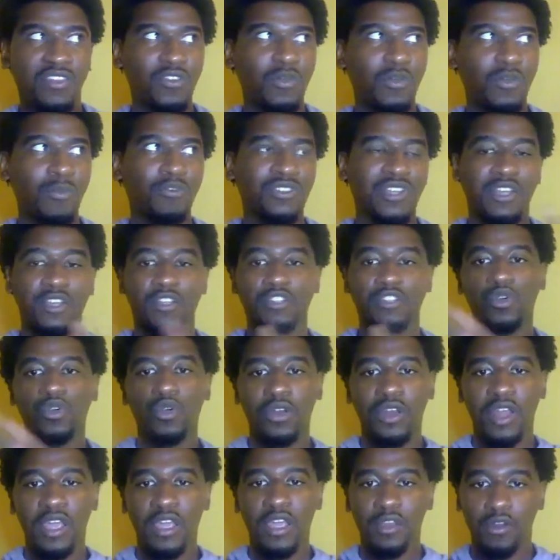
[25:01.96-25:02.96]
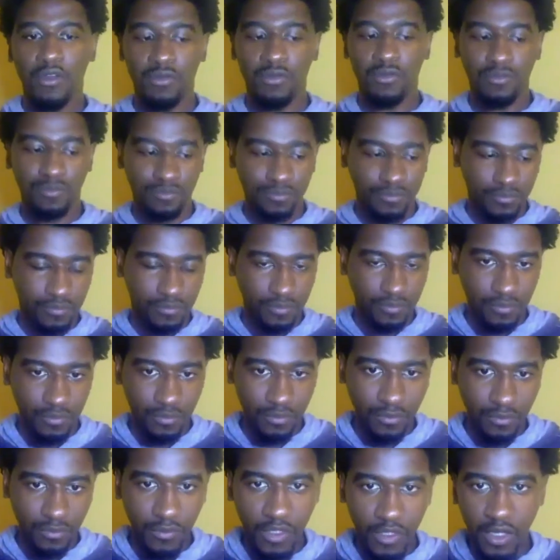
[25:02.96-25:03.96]
almost like a tornado.
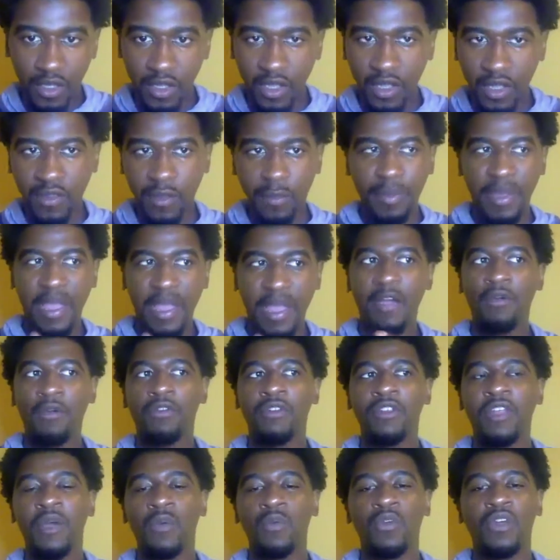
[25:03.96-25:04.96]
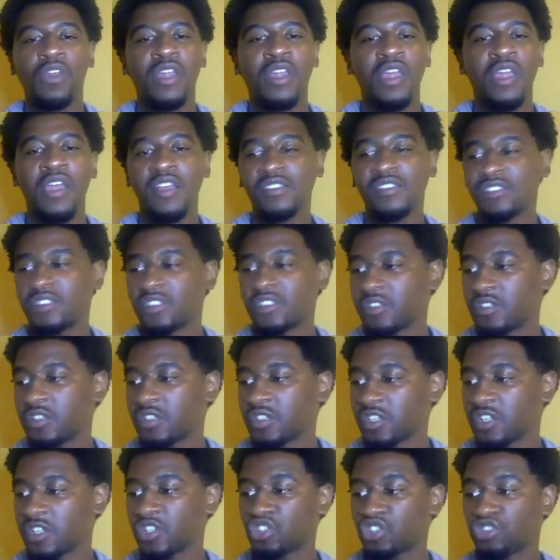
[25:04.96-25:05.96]
And the power that one has to
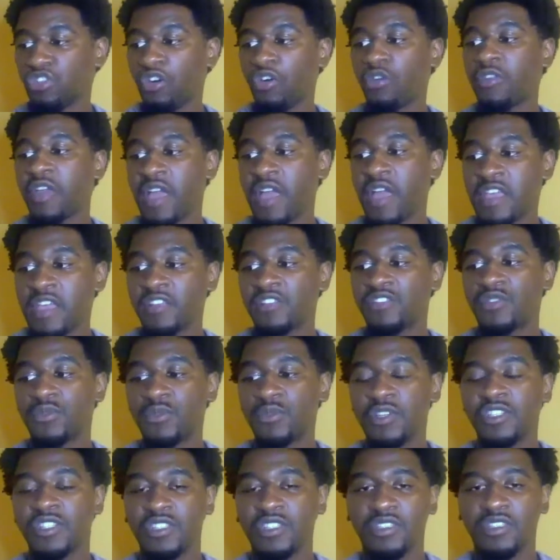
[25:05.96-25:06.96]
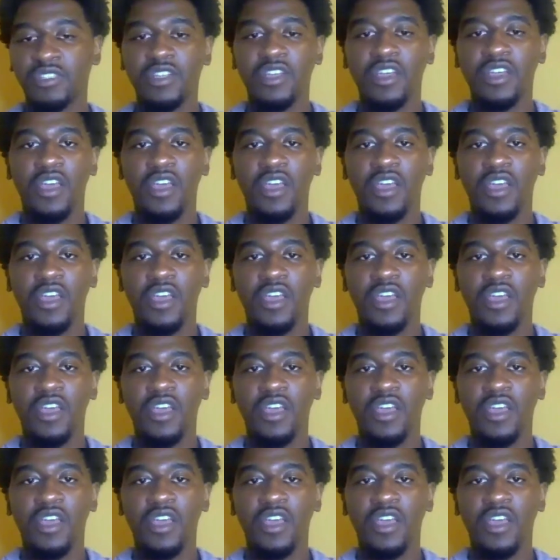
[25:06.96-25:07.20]
control that intuition